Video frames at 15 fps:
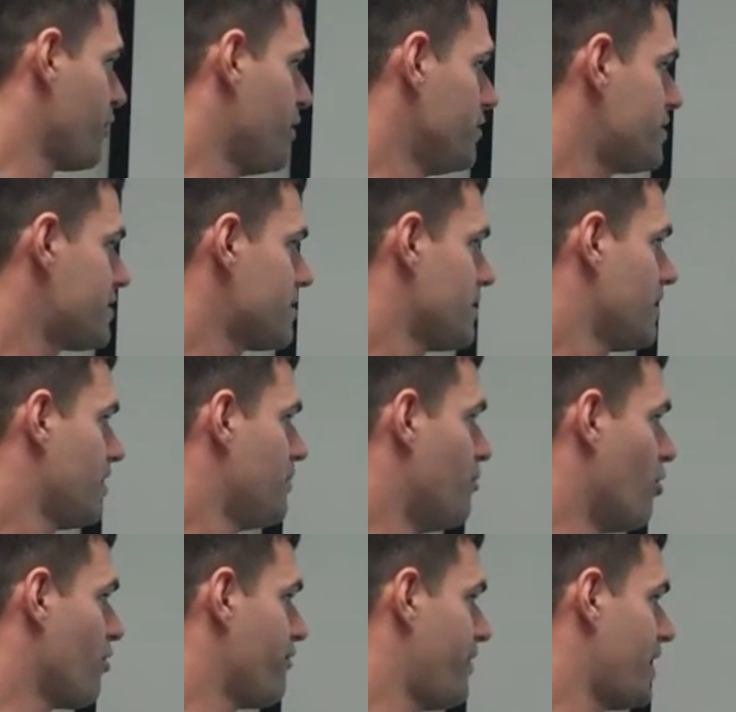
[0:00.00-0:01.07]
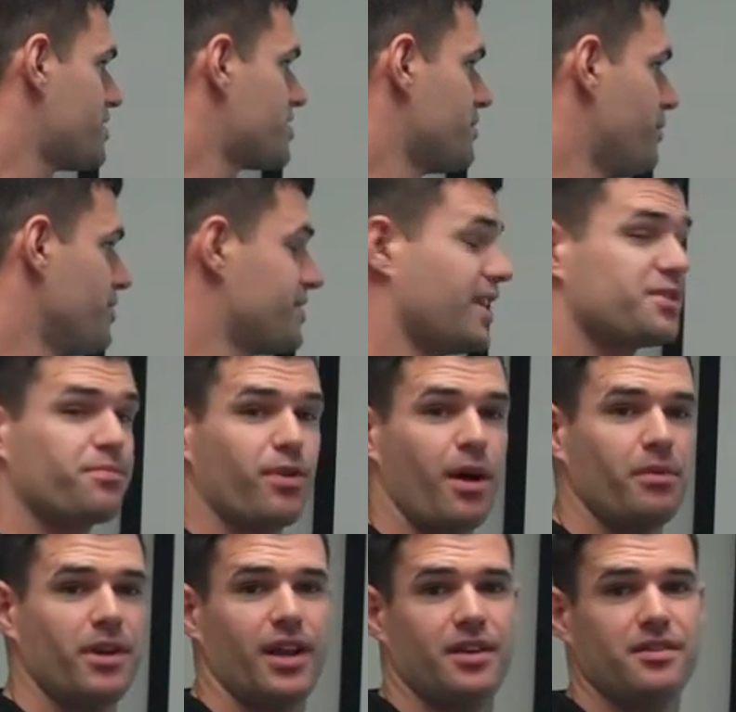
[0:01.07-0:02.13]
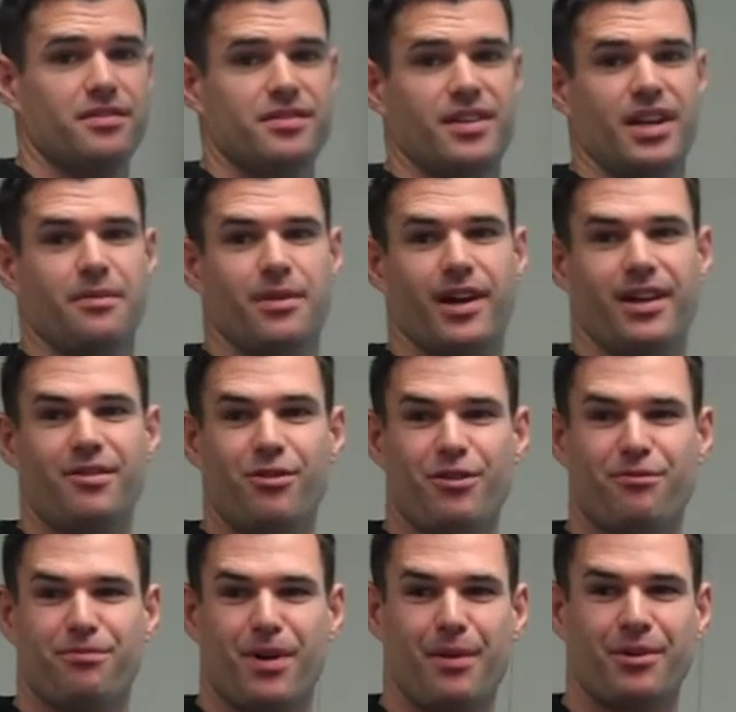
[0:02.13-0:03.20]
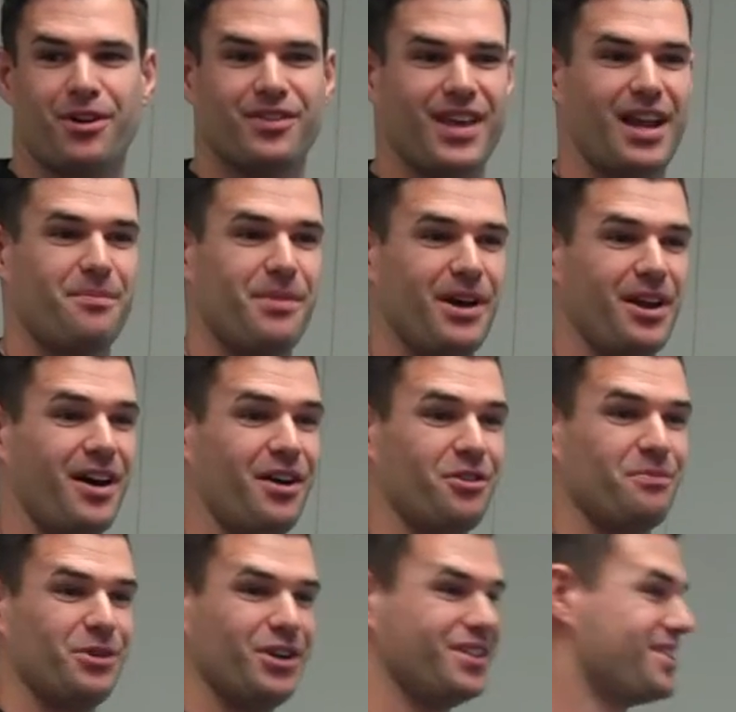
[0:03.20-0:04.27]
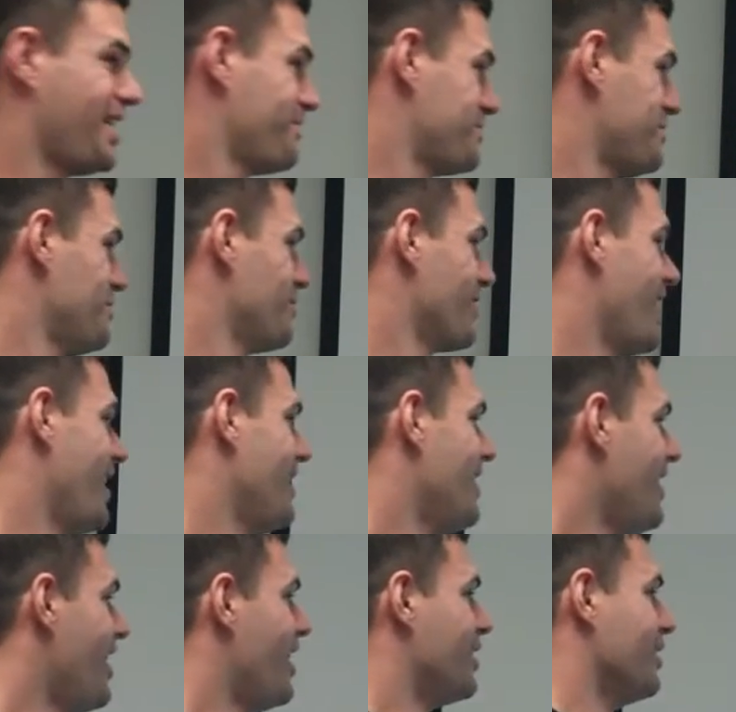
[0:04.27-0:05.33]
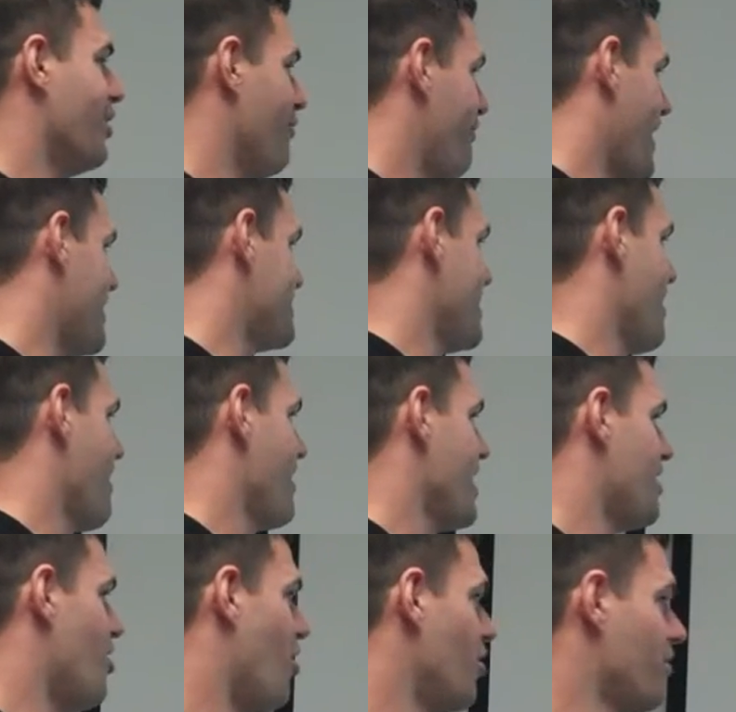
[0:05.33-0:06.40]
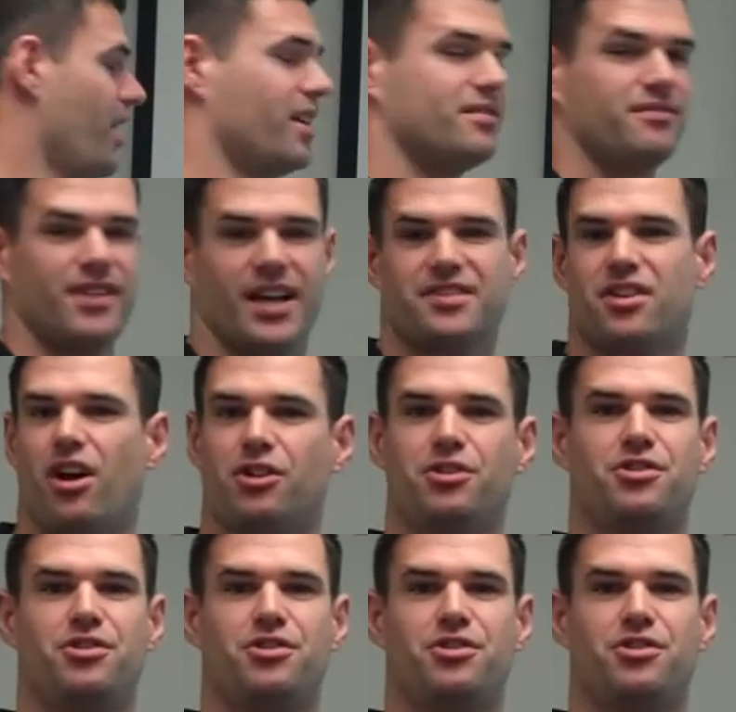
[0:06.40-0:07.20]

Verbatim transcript: fruits, more vegetables. That's probably not news to anybody. We've probably heard that about one hundred million times too, right? Low-fat dairy and whole grains. That's all